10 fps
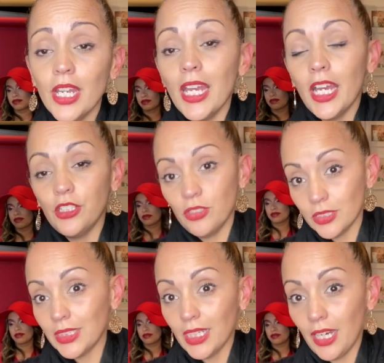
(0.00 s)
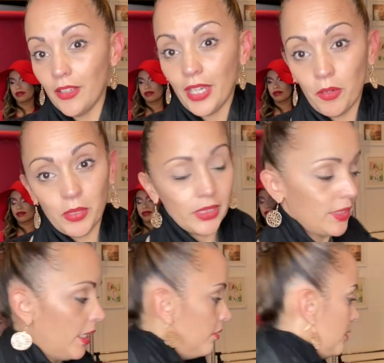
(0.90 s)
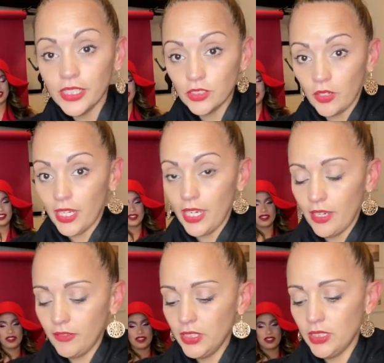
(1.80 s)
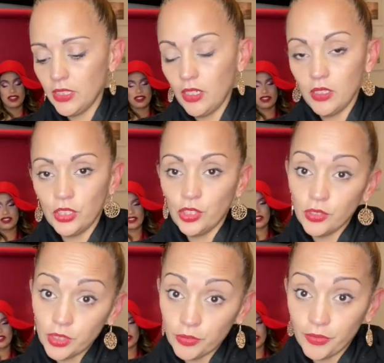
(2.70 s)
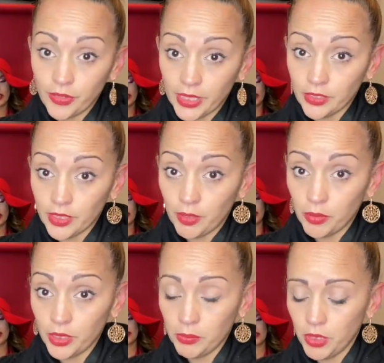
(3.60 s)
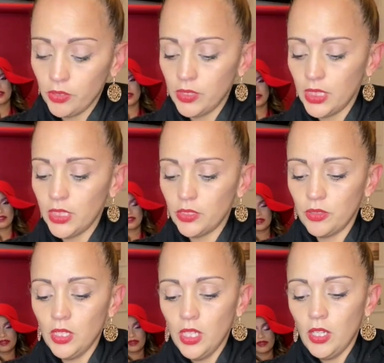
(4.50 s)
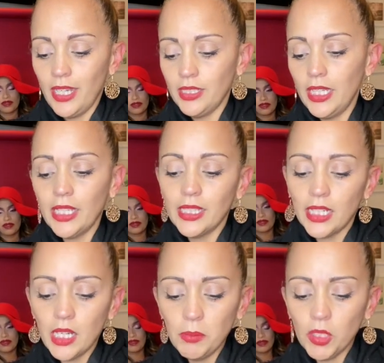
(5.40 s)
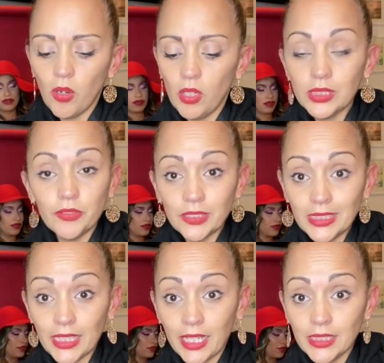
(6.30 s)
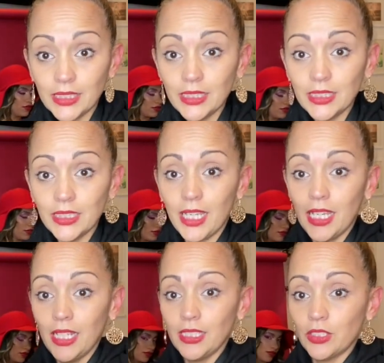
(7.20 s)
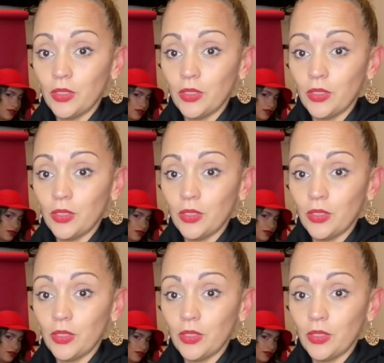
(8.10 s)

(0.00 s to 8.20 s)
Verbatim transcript: and you'll see how that works out. So I have this um, cute little reflector that we're gonna be using as a, I, they, they come in all different sizes, and so